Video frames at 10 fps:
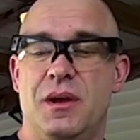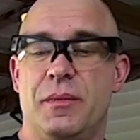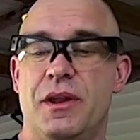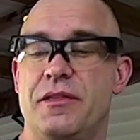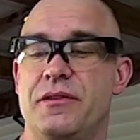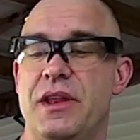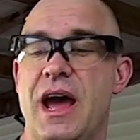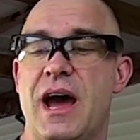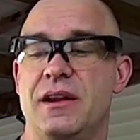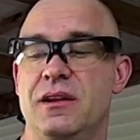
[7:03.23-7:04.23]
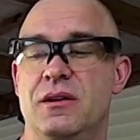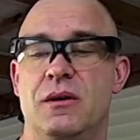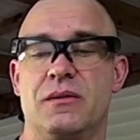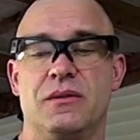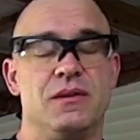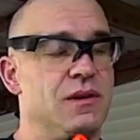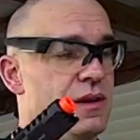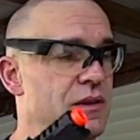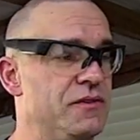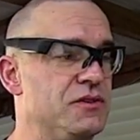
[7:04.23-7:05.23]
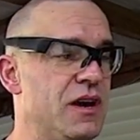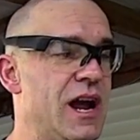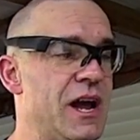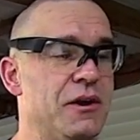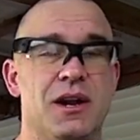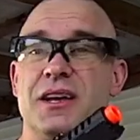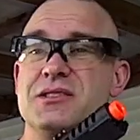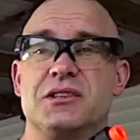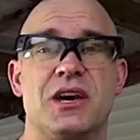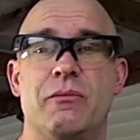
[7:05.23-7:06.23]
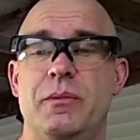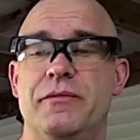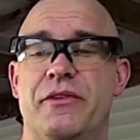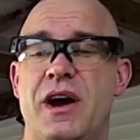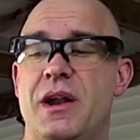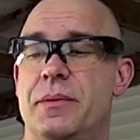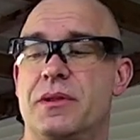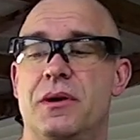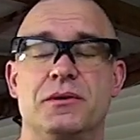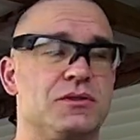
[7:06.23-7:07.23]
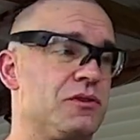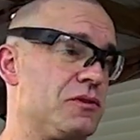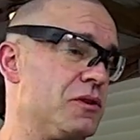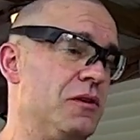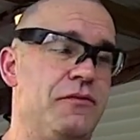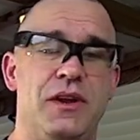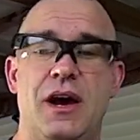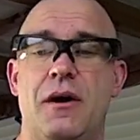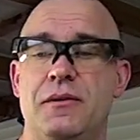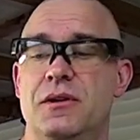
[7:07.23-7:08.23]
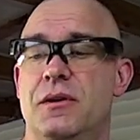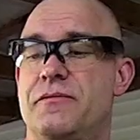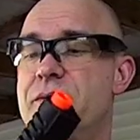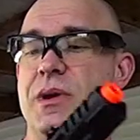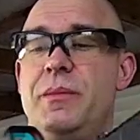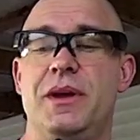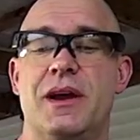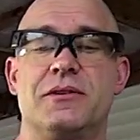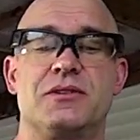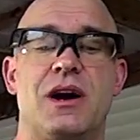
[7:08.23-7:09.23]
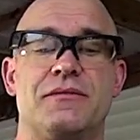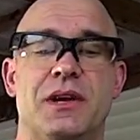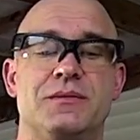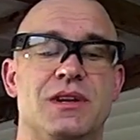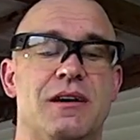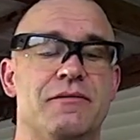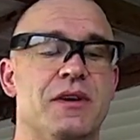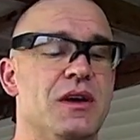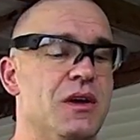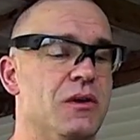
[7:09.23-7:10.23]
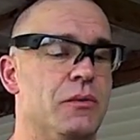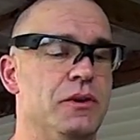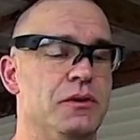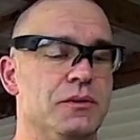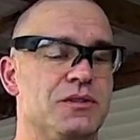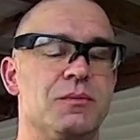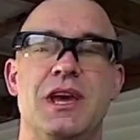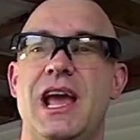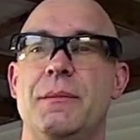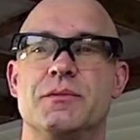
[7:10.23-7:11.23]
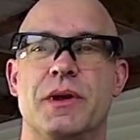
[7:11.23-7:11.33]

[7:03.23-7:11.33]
But other than that, you know, if it's not accurate, I guess this gun would be fine up at close, 30 feet out, you know, for maybe airsoft type stuff when you're doing some games.